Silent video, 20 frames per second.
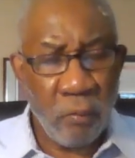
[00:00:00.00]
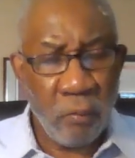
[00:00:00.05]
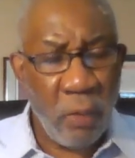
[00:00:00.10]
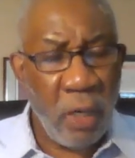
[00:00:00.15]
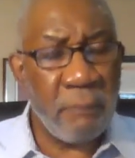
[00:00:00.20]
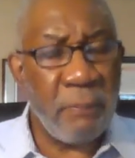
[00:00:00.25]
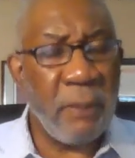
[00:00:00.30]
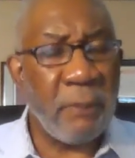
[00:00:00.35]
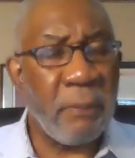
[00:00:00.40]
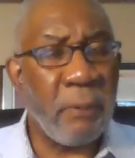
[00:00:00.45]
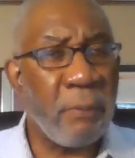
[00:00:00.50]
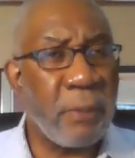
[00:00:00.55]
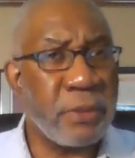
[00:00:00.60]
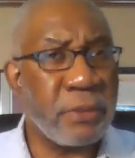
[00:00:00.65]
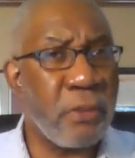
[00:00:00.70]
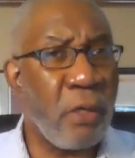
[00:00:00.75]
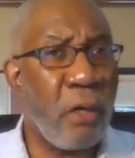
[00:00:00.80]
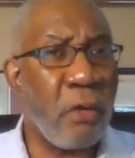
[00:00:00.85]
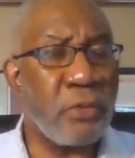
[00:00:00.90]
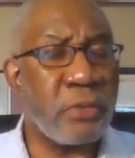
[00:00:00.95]
White people
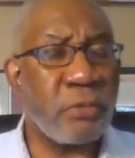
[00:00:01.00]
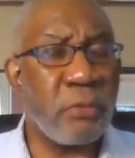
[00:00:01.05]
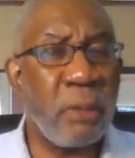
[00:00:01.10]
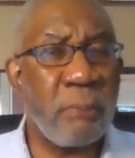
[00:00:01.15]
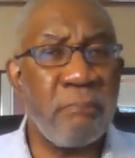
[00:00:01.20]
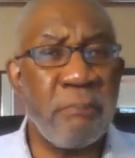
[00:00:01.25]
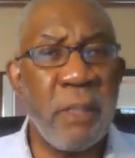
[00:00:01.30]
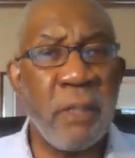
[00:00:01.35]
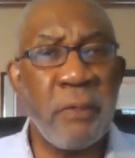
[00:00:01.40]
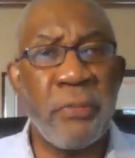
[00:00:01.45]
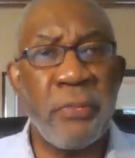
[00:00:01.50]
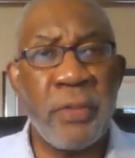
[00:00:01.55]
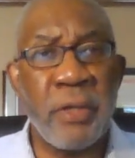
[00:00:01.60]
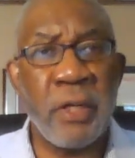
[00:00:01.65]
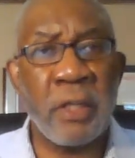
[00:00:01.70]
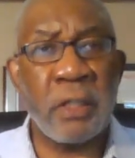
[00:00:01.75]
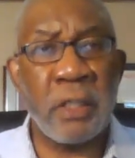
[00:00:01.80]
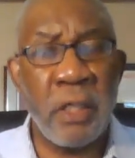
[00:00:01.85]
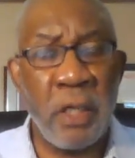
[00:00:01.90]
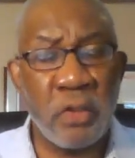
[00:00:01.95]
must also admit
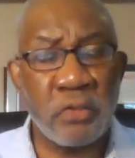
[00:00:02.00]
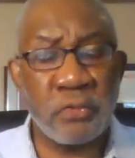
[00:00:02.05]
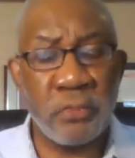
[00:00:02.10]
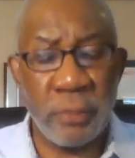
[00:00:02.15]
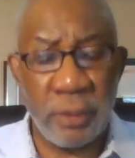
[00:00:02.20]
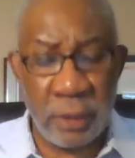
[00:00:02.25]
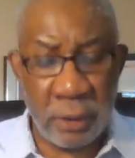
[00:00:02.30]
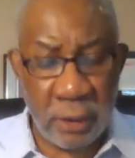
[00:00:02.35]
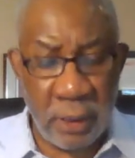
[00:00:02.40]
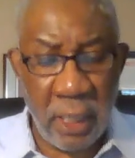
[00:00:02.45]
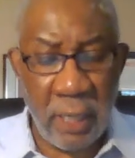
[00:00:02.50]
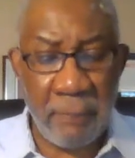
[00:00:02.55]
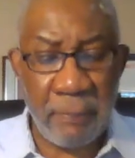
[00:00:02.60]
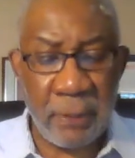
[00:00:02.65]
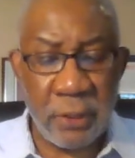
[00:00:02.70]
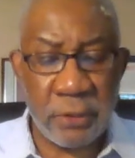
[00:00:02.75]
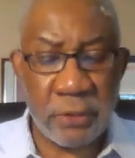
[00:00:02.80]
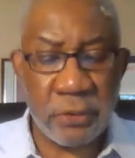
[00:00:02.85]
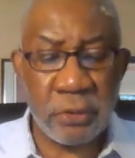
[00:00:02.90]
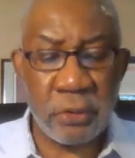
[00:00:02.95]
their cultural
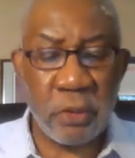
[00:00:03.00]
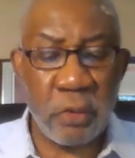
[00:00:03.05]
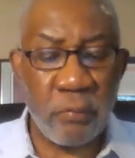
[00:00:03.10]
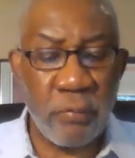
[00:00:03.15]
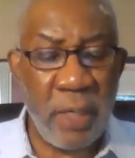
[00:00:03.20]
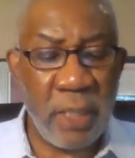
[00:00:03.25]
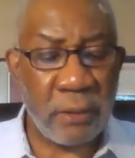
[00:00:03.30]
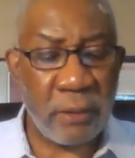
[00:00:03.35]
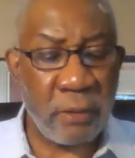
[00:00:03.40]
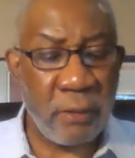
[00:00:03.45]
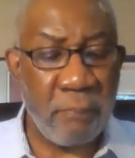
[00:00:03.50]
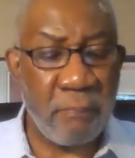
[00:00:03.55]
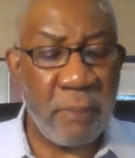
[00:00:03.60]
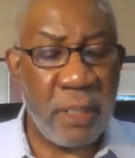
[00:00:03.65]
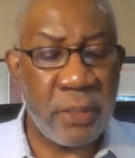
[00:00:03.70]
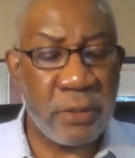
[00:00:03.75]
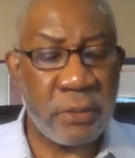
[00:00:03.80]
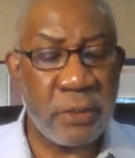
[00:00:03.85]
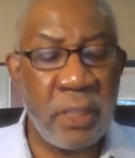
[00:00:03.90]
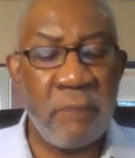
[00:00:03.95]
incompetence to correct the
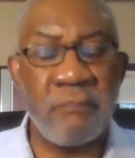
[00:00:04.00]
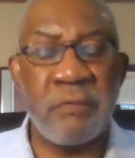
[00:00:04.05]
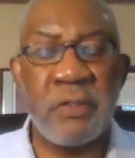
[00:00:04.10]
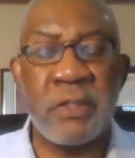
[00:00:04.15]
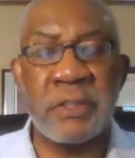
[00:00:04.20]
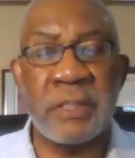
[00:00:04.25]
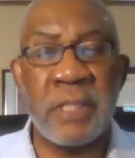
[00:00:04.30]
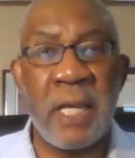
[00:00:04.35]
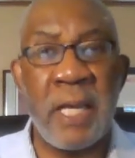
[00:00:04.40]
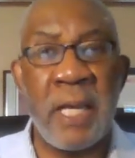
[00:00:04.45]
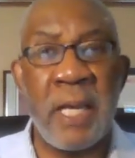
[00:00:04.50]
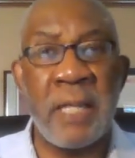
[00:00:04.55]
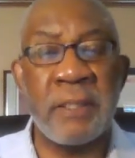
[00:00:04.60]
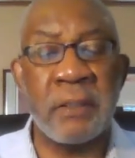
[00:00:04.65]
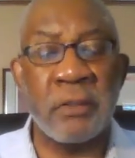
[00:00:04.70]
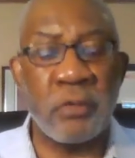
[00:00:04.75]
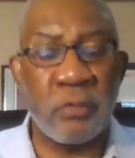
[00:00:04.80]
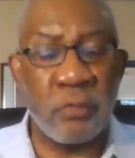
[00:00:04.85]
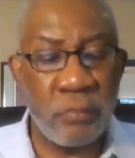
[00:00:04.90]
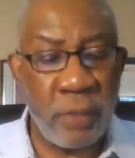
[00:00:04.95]
mess they've designed
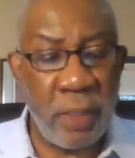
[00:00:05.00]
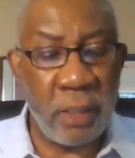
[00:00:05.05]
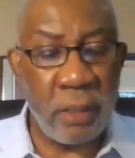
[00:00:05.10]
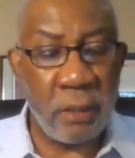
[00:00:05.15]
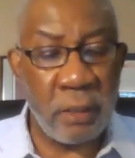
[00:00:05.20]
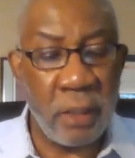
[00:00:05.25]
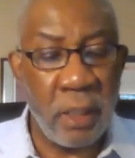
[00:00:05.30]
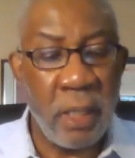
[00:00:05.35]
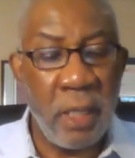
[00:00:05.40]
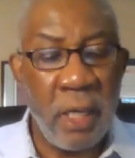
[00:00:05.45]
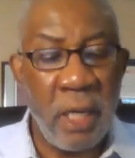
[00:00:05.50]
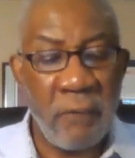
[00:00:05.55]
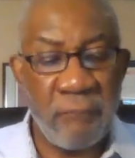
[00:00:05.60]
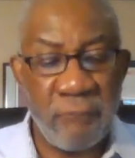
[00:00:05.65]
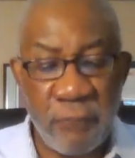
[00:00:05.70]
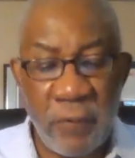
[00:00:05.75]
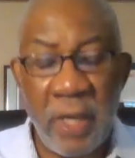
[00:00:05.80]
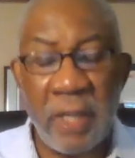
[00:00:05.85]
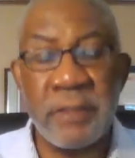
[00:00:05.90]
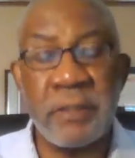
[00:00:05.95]
and created,
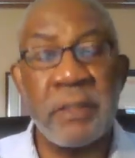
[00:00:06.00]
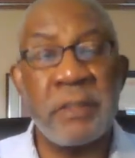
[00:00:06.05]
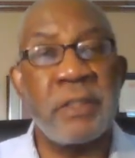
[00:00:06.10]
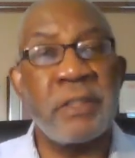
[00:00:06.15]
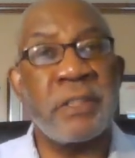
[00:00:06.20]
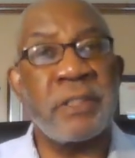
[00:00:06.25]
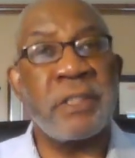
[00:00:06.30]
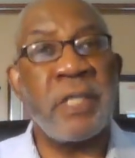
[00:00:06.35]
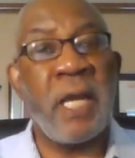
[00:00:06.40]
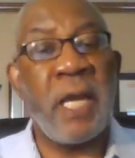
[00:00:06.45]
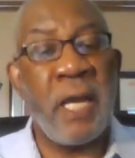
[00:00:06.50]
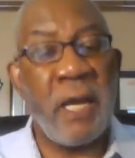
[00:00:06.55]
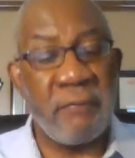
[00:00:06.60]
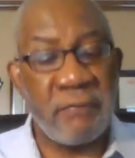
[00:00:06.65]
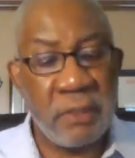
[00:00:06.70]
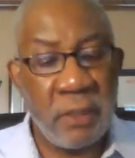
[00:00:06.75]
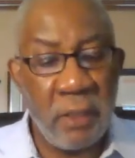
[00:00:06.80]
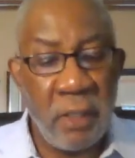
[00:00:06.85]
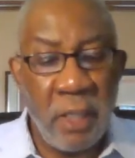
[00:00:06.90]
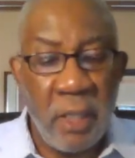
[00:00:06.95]
funded,
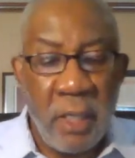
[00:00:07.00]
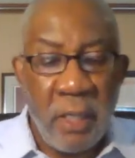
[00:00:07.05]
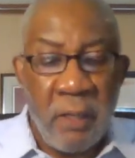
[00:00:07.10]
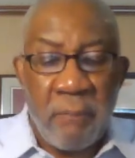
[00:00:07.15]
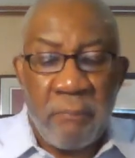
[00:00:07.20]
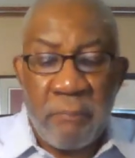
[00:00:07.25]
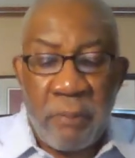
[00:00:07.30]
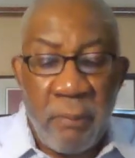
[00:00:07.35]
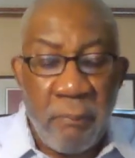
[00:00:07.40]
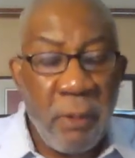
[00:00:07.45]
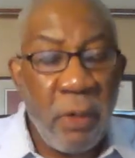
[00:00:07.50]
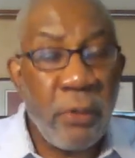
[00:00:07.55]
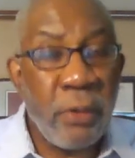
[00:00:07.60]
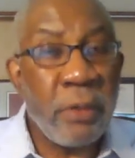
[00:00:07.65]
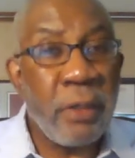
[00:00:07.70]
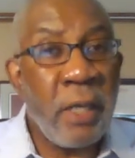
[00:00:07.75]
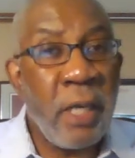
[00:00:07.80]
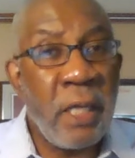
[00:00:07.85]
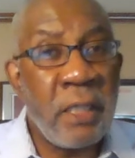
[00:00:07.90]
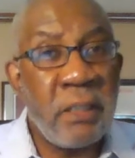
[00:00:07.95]
staffed,
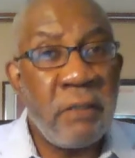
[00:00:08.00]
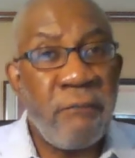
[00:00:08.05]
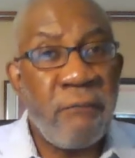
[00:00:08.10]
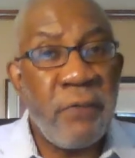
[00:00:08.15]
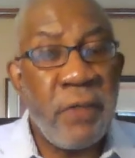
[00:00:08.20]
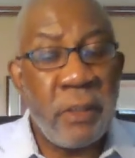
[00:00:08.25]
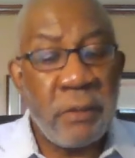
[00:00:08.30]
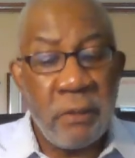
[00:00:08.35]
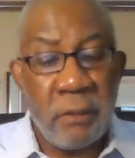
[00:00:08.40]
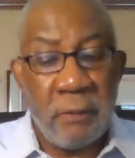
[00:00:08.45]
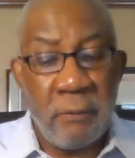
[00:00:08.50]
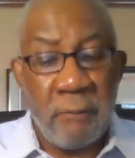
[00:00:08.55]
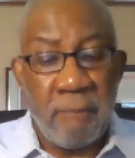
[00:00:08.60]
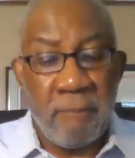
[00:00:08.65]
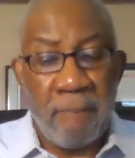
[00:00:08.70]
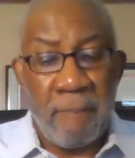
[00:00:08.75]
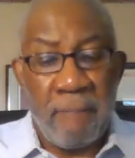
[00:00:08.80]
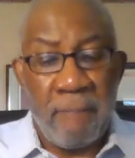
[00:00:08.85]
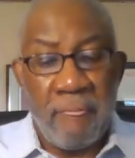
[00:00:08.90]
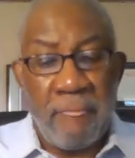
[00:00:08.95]
promoted, and defended.
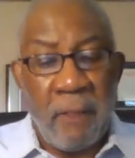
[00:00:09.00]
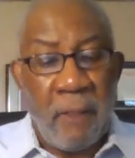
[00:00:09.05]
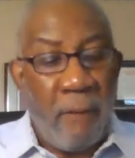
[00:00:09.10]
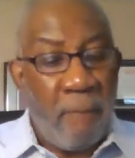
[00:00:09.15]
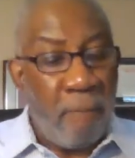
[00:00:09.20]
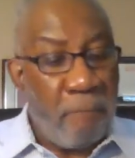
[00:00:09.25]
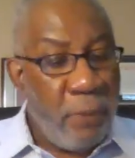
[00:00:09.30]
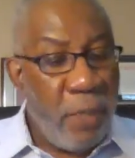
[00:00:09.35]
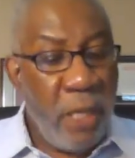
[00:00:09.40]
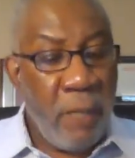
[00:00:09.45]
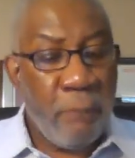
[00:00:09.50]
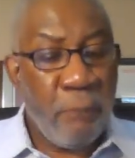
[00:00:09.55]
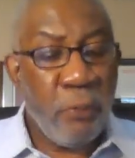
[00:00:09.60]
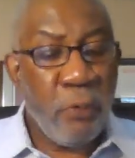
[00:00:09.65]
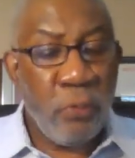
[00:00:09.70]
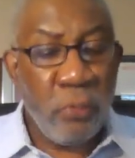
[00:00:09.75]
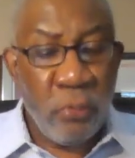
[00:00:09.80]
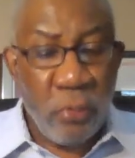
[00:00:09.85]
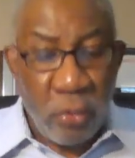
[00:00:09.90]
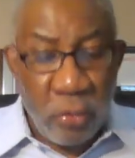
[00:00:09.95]

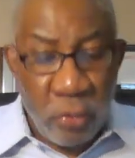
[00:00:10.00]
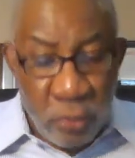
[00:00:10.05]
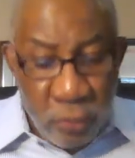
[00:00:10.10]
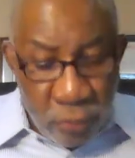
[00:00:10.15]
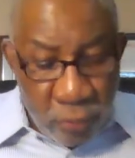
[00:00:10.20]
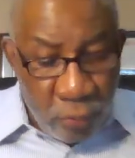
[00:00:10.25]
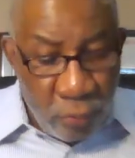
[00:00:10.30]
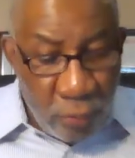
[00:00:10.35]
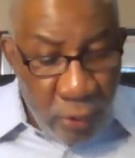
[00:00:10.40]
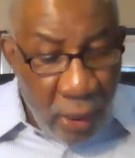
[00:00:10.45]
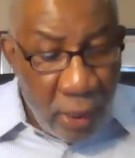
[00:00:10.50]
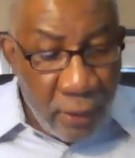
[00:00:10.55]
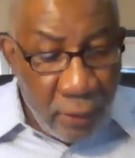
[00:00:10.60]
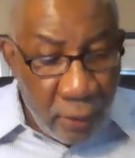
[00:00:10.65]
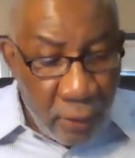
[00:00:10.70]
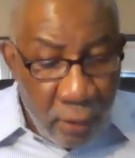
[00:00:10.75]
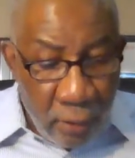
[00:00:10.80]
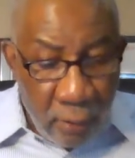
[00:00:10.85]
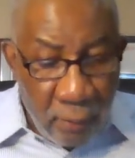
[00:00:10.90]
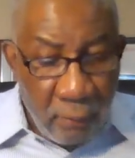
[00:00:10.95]
People who do
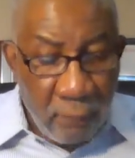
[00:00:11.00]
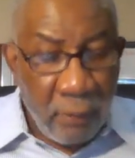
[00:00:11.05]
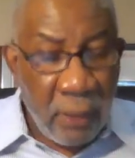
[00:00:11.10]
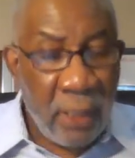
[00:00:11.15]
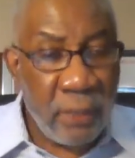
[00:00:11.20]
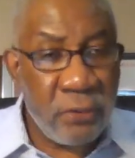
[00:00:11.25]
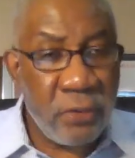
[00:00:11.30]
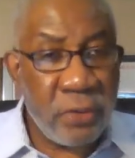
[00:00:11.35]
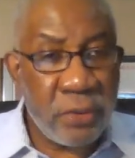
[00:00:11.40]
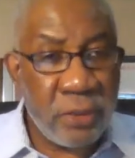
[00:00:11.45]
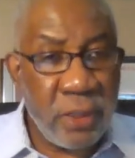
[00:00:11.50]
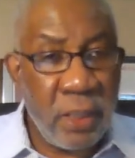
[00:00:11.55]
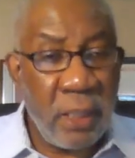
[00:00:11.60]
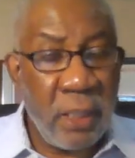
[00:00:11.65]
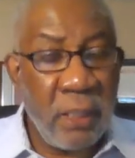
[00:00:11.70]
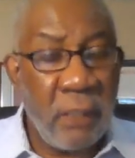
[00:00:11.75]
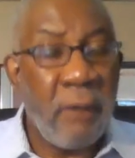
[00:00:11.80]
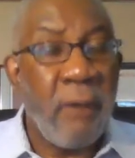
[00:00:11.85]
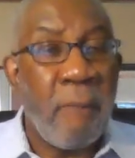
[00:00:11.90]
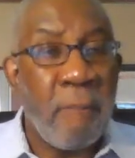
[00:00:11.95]
not
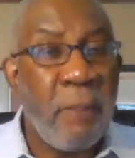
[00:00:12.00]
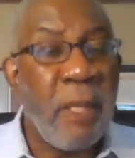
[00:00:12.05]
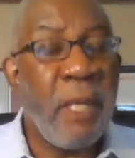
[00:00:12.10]
understand